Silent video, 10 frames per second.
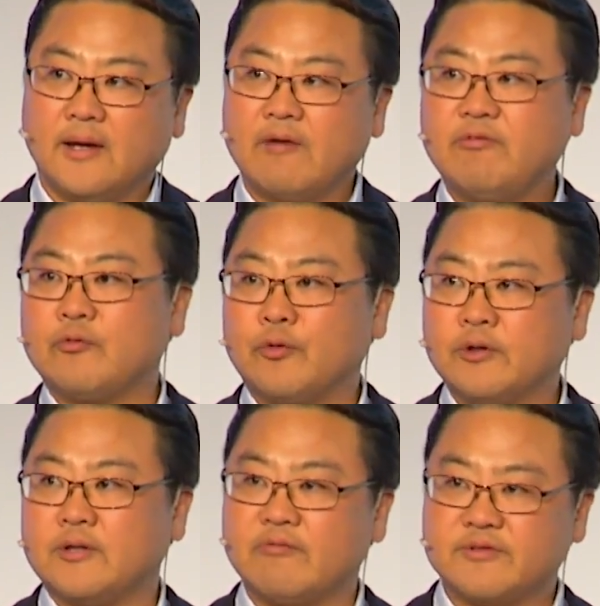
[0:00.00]
every
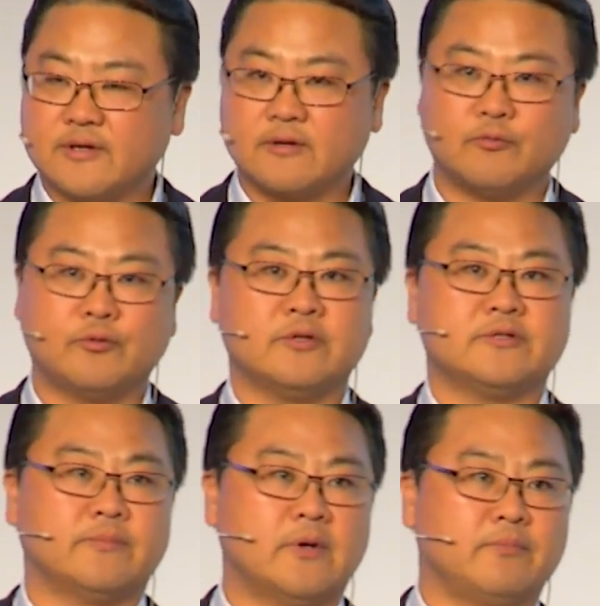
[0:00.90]
word, every second word
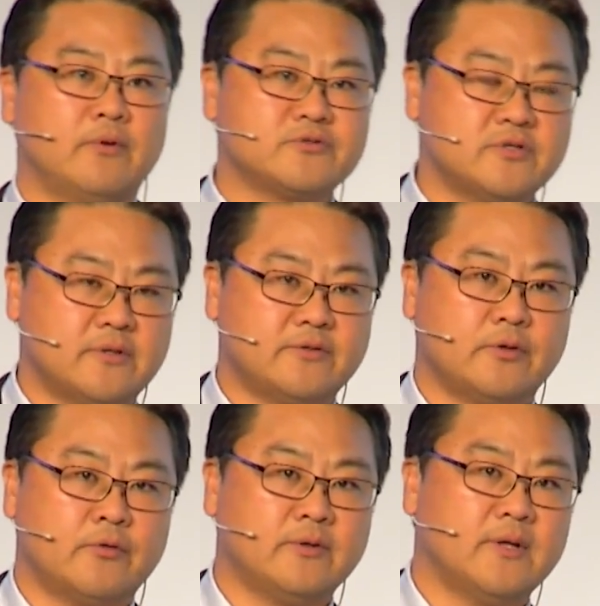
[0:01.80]
is about blockchain and
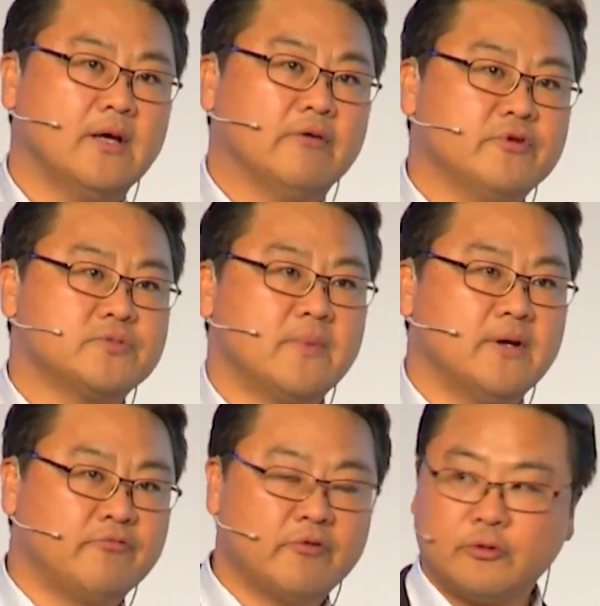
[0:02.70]
so on, which
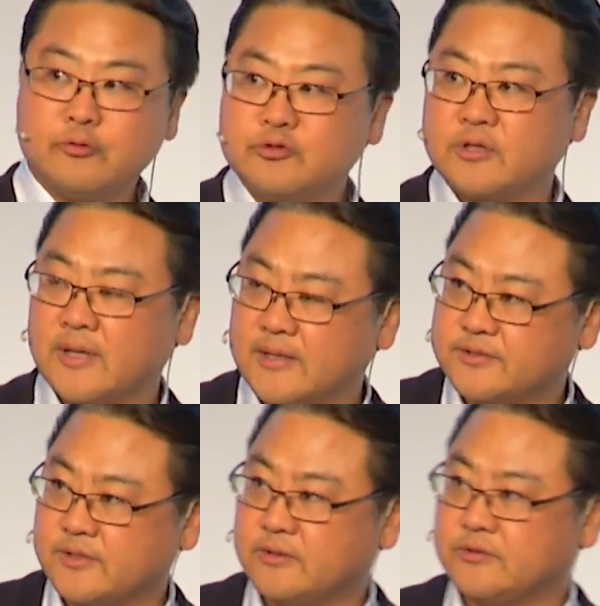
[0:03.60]
might
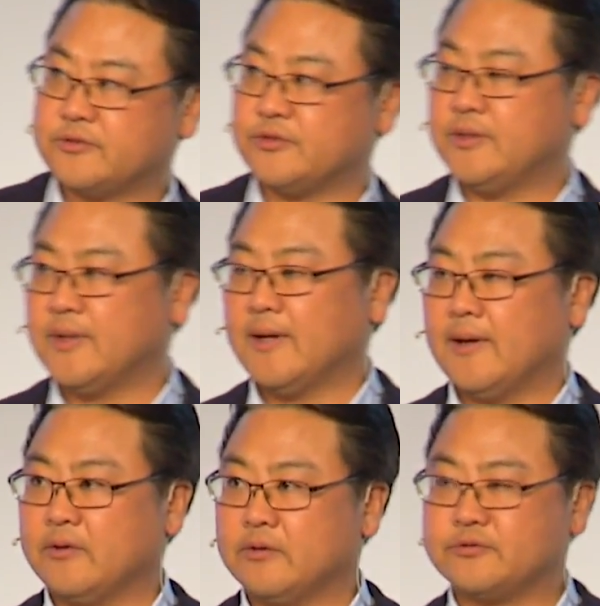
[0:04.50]
revolutionize the industry
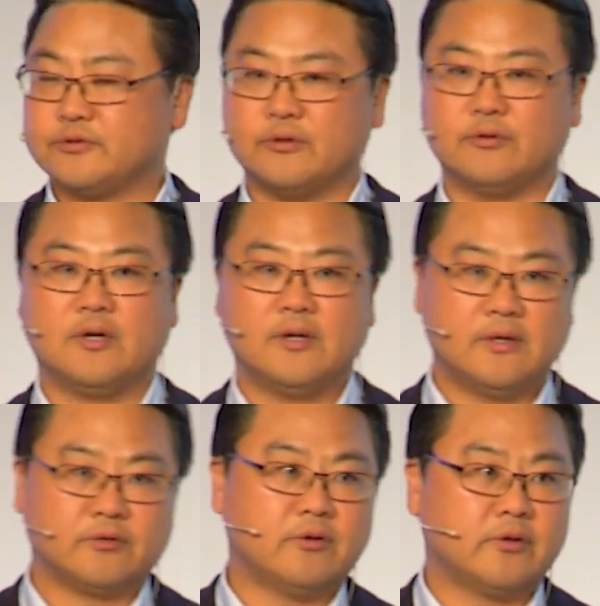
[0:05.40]
and also
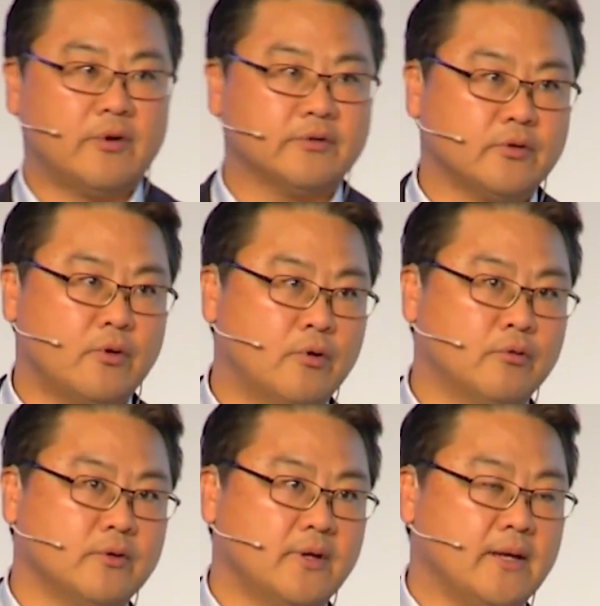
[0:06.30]
turn around the
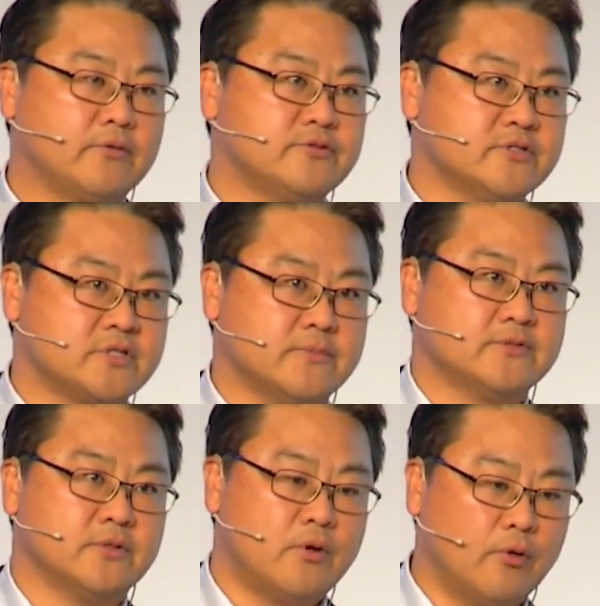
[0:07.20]
whole ecosystem
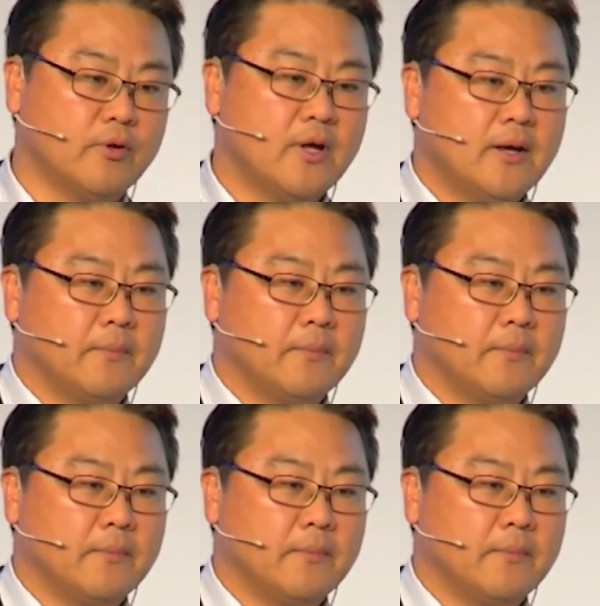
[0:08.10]
as a whole.